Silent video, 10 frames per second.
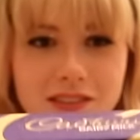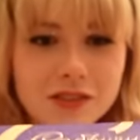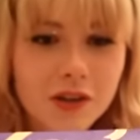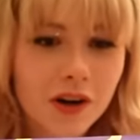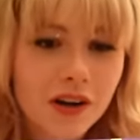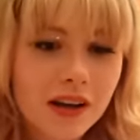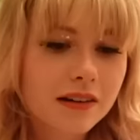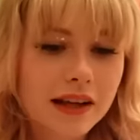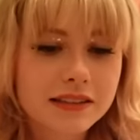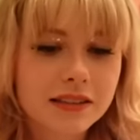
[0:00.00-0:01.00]
It's got
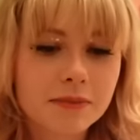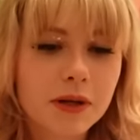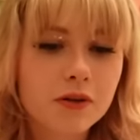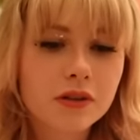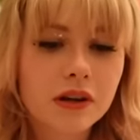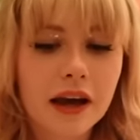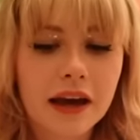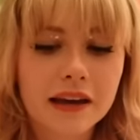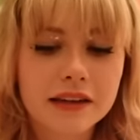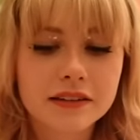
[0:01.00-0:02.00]
classic milk
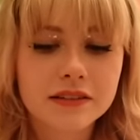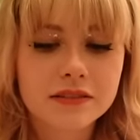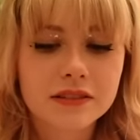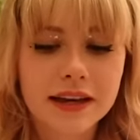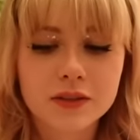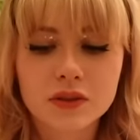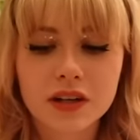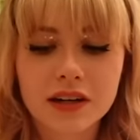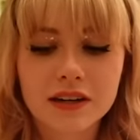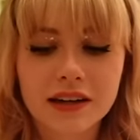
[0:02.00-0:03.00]
and
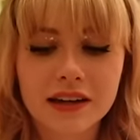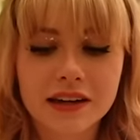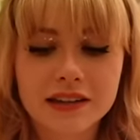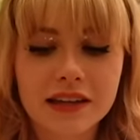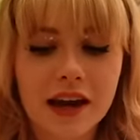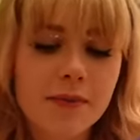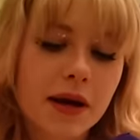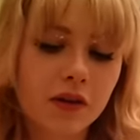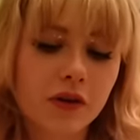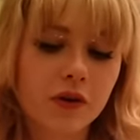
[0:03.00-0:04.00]
hazelnut and
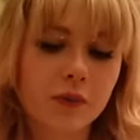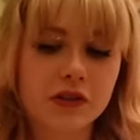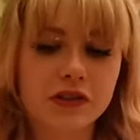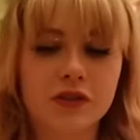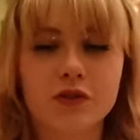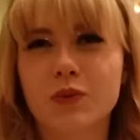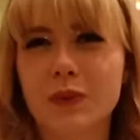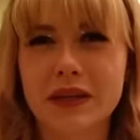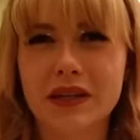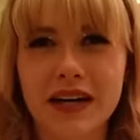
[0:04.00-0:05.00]
caramello, which I thought
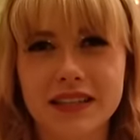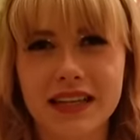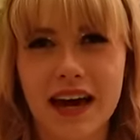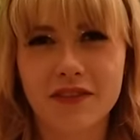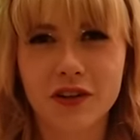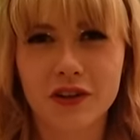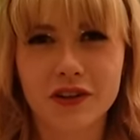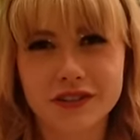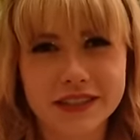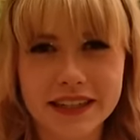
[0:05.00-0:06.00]
would be nice to have in
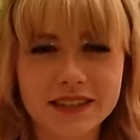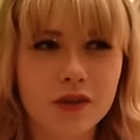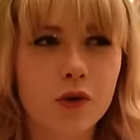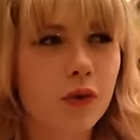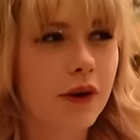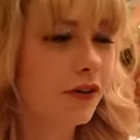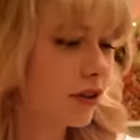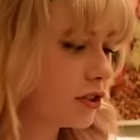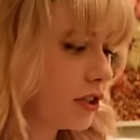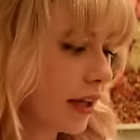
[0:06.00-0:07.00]
her desk, although I don't
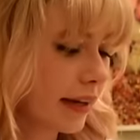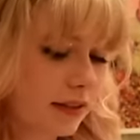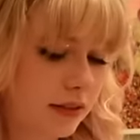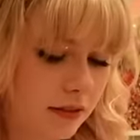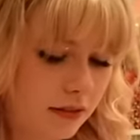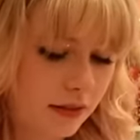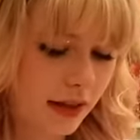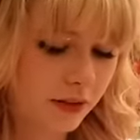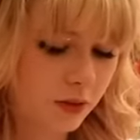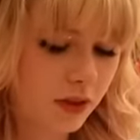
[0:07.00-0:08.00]
think she likes
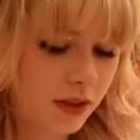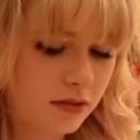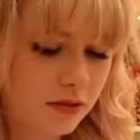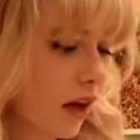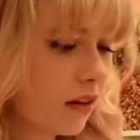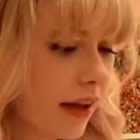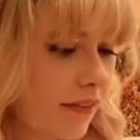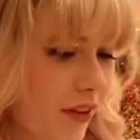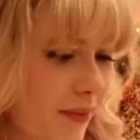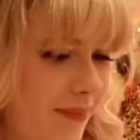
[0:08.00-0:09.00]
hazelnut. I'll
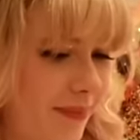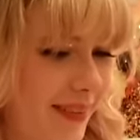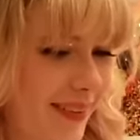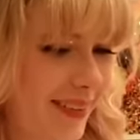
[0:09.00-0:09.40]
have them,